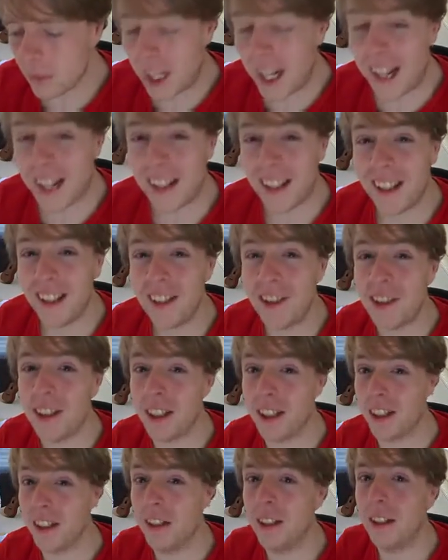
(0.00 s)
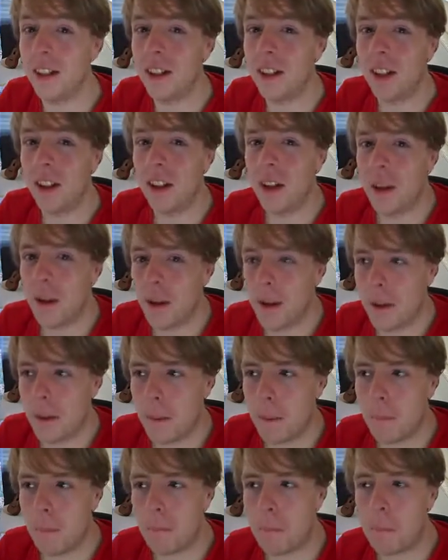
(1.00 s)
And this year,
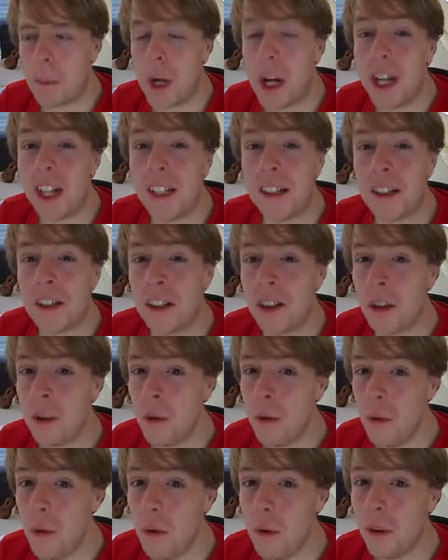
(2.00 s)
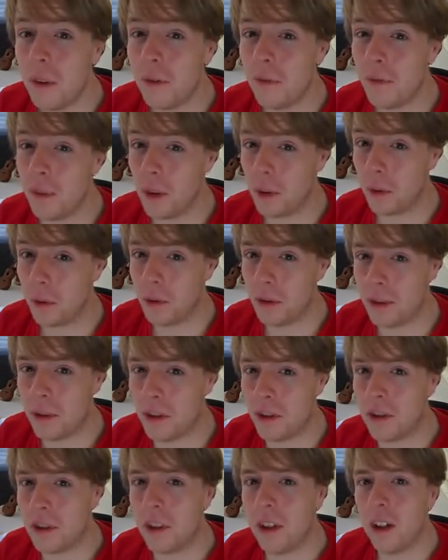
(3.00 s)
by 2
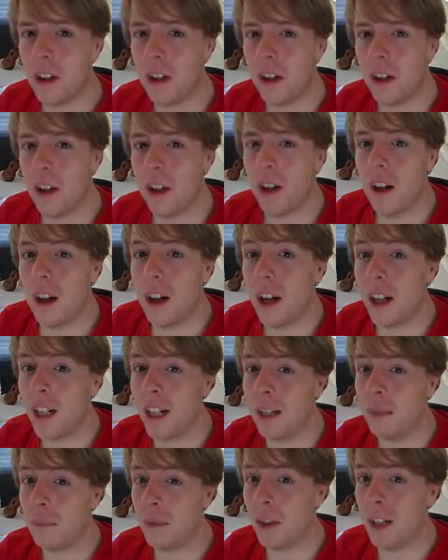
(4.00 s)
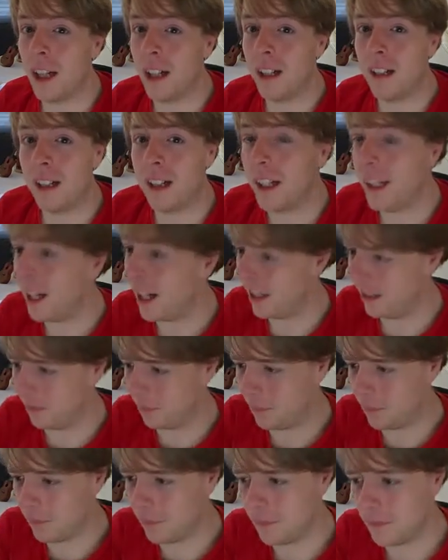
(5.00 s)
votes, I came second again
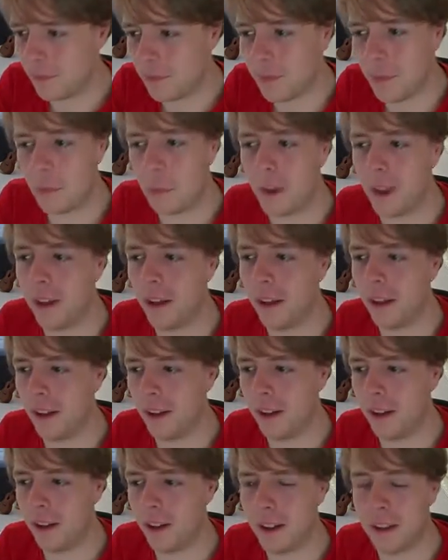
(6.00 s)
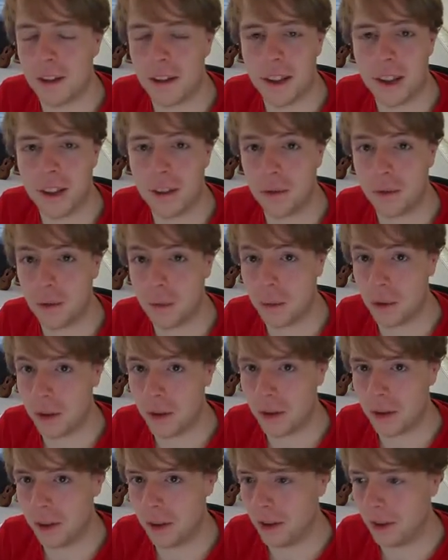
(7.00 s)
with the scene from
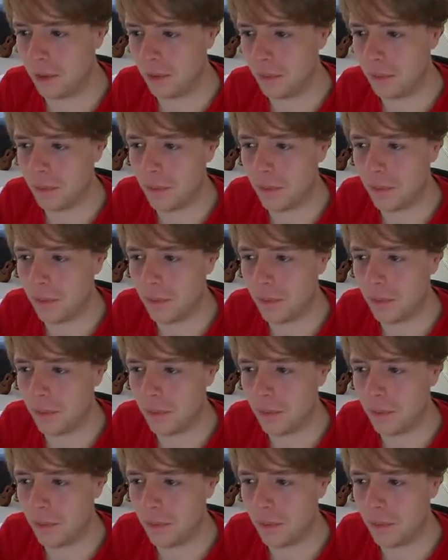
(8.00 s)
Doctor Who,